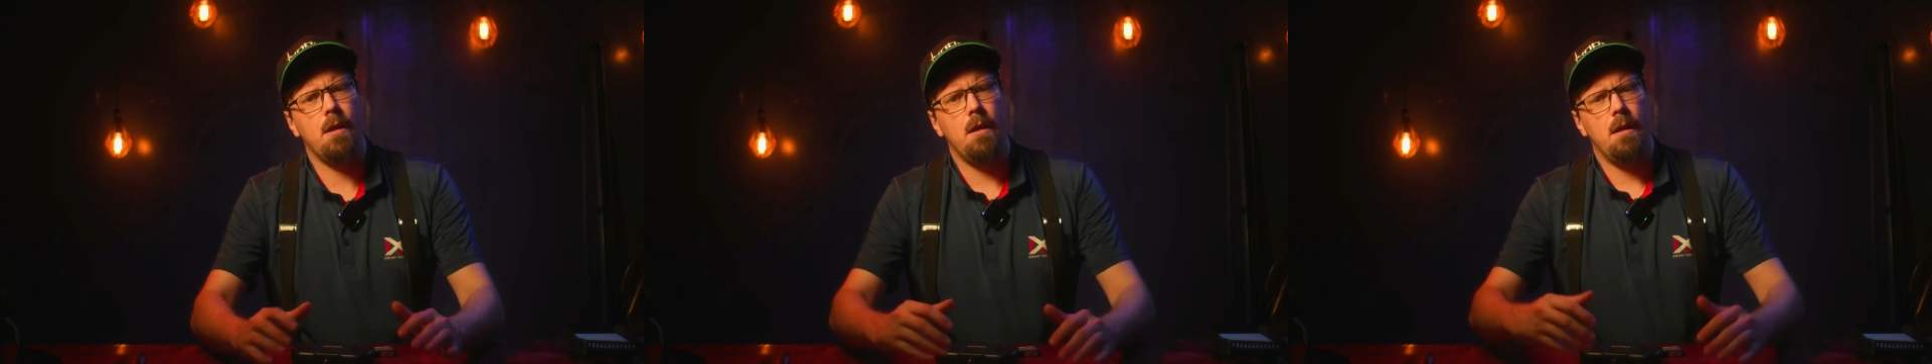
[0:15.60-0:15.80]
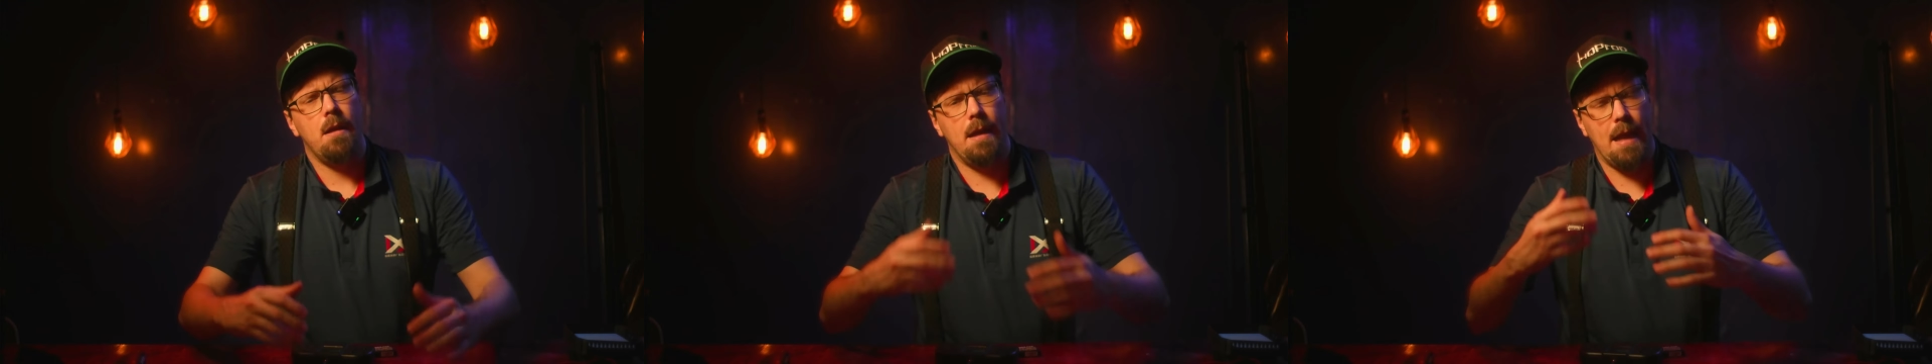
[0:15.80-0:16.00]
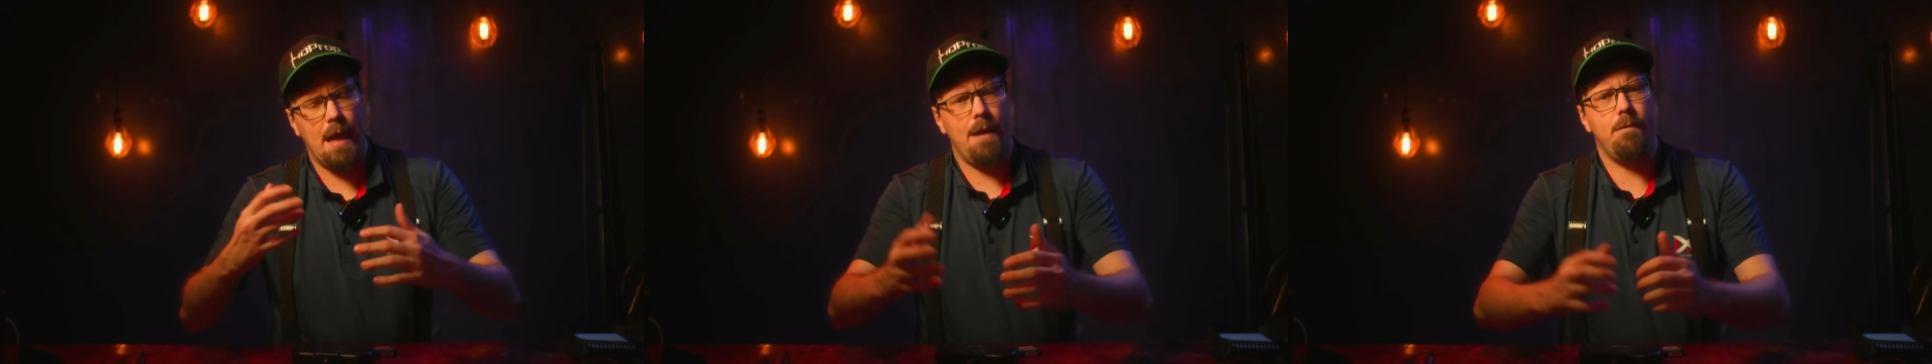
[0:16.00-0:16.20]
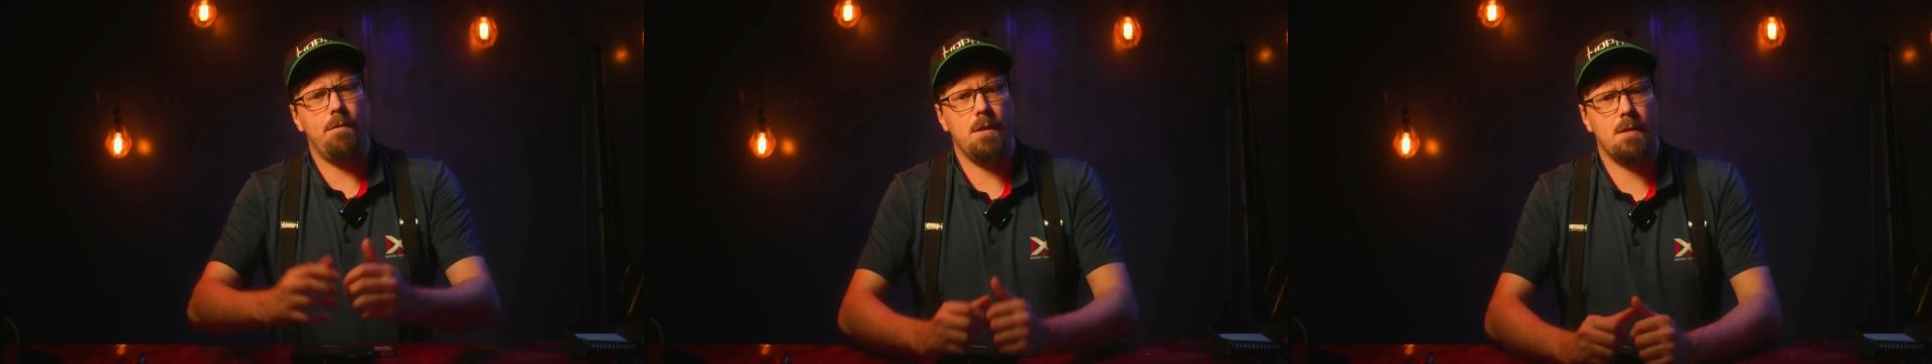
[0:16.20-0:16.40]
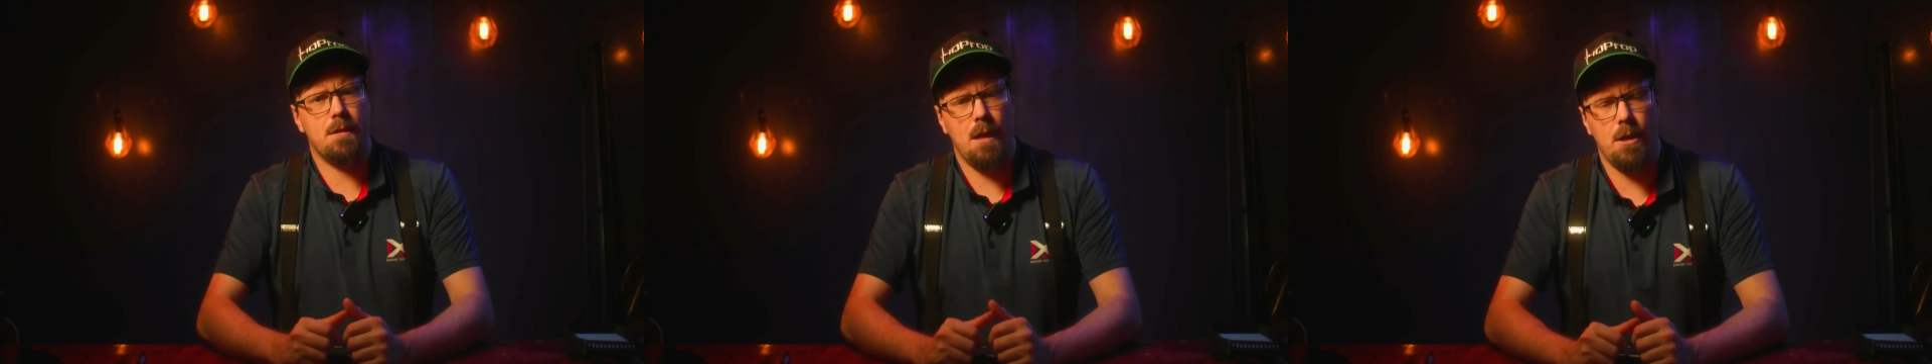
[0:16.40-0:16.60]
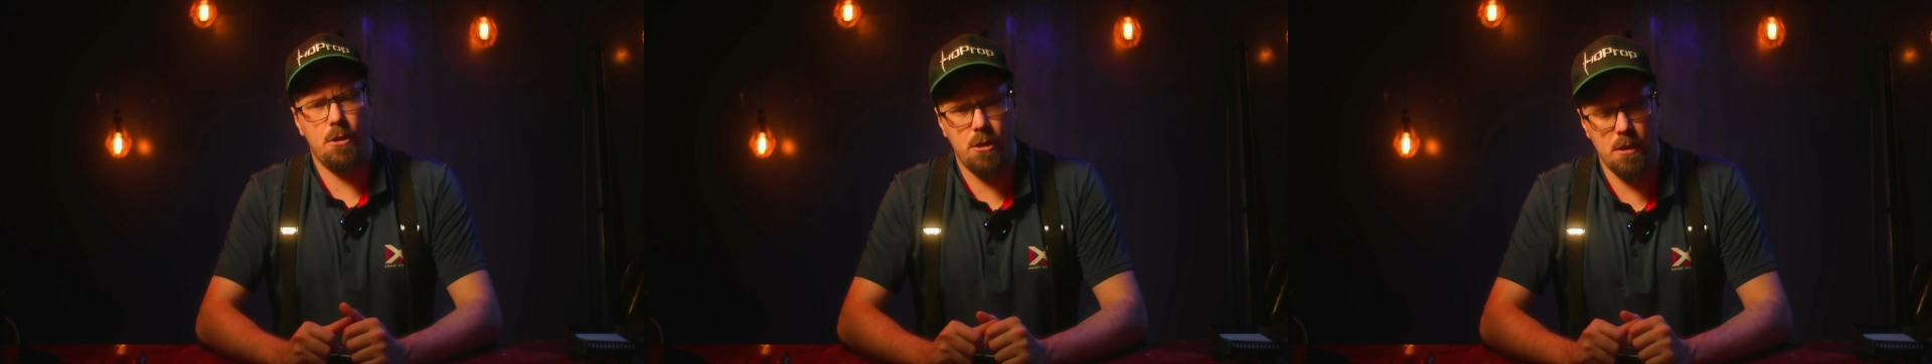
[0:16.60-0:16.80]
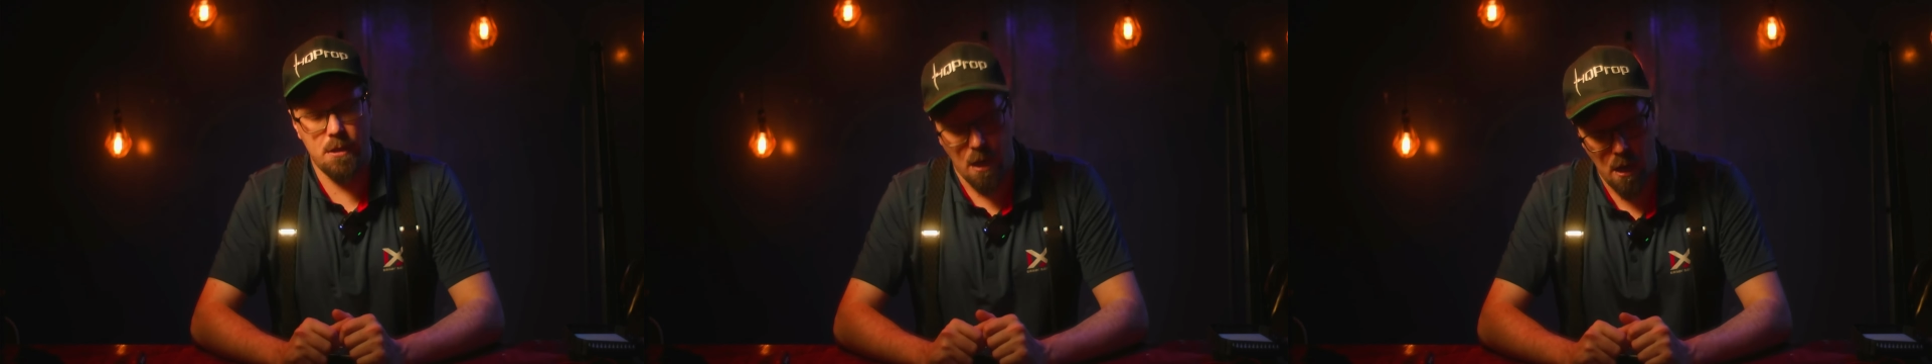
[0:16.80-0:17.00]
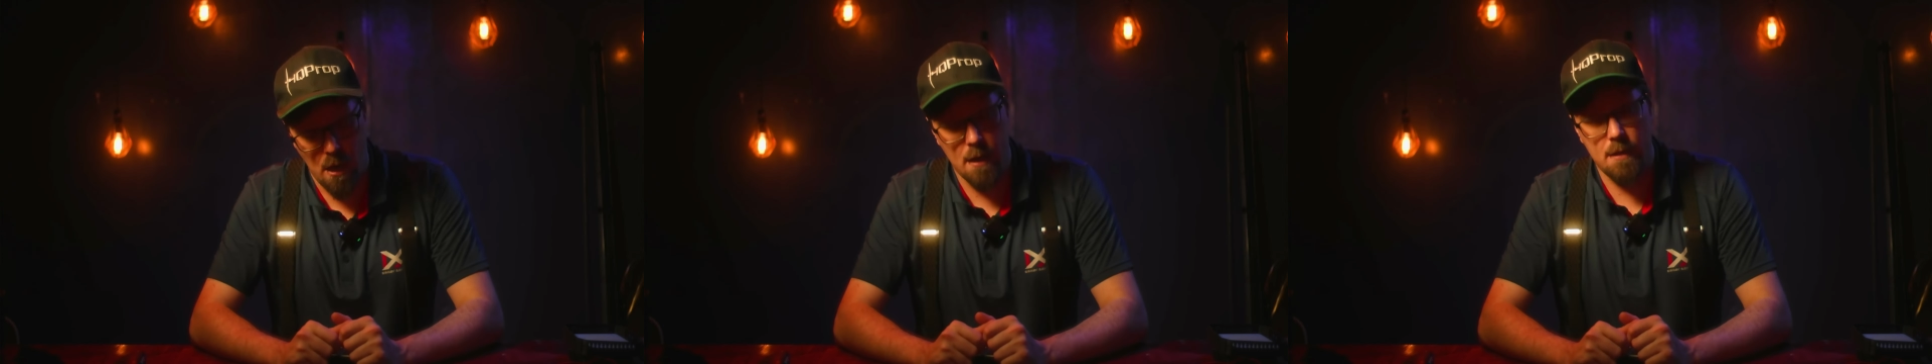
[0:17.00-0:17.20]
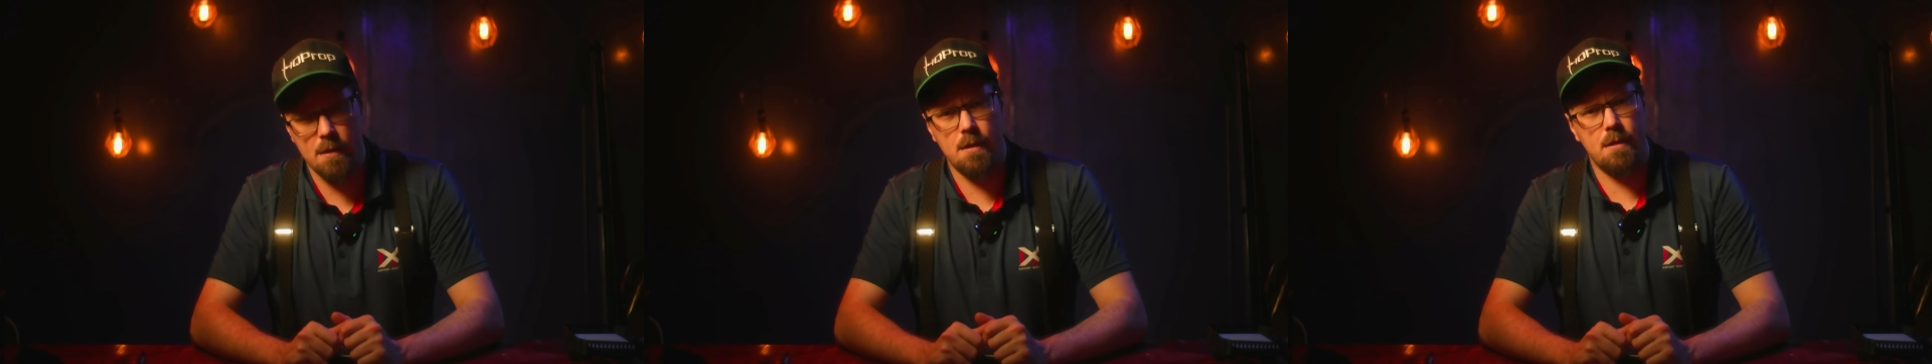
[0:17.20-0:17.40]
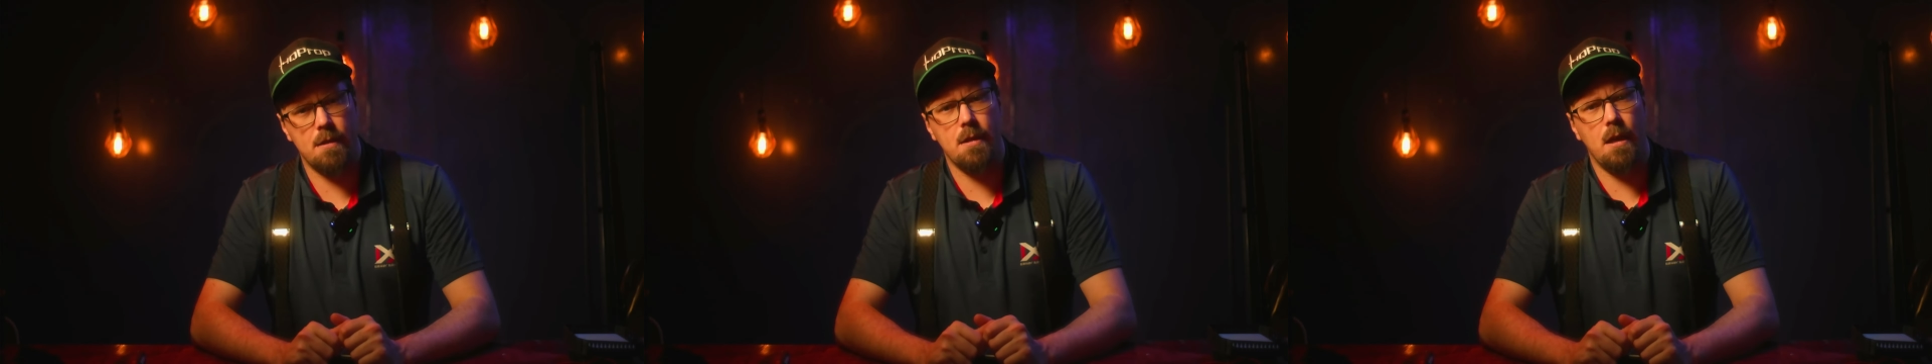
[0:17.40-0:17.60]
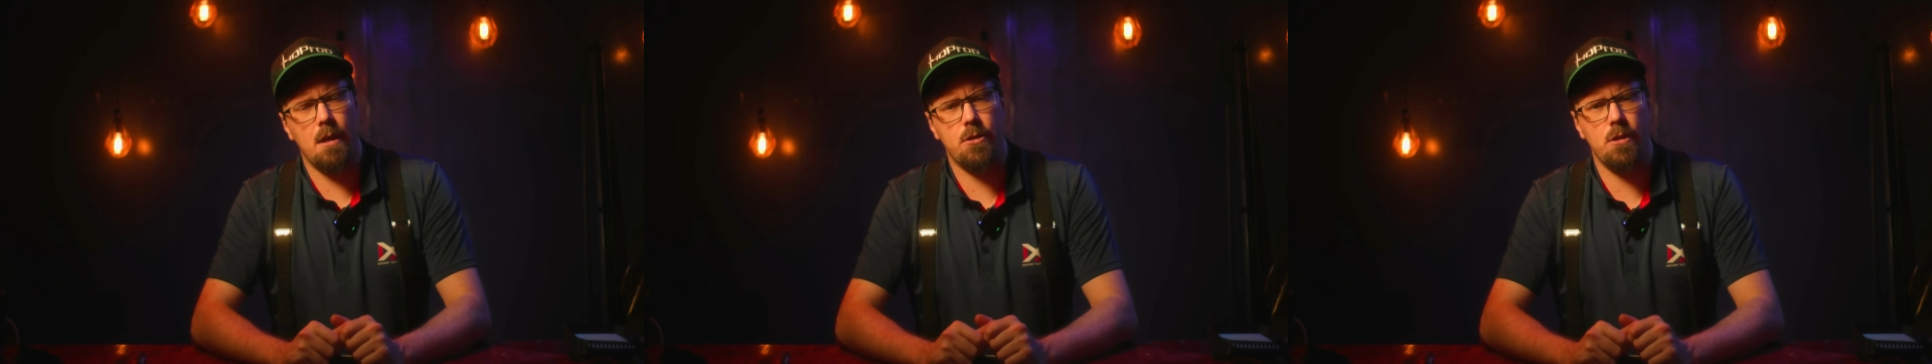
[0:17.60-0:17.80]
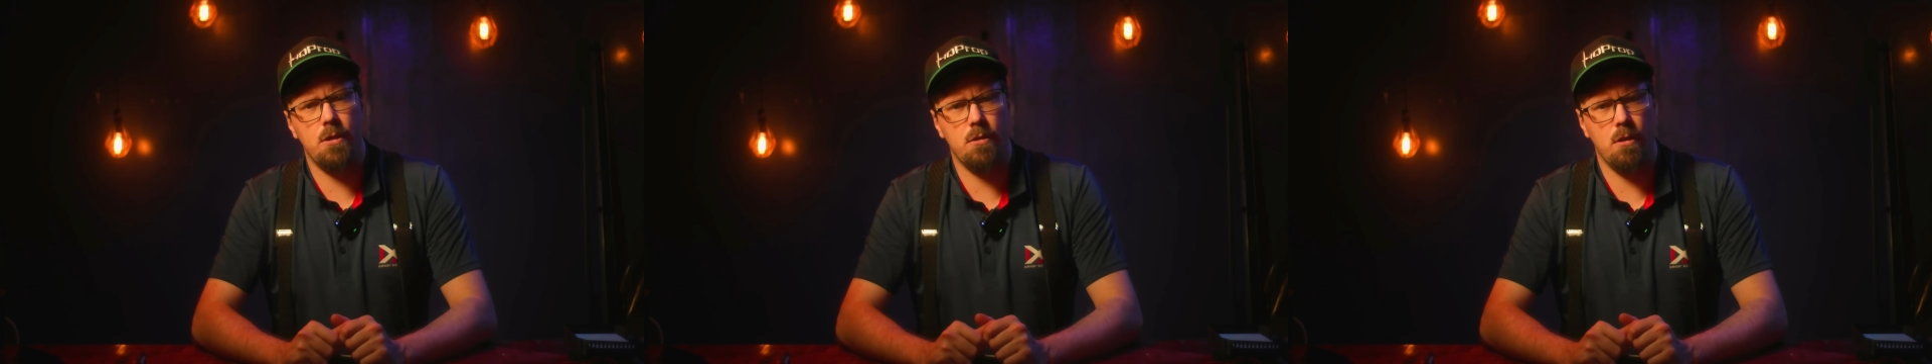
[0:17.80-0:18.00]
and have discussions. Honest discussions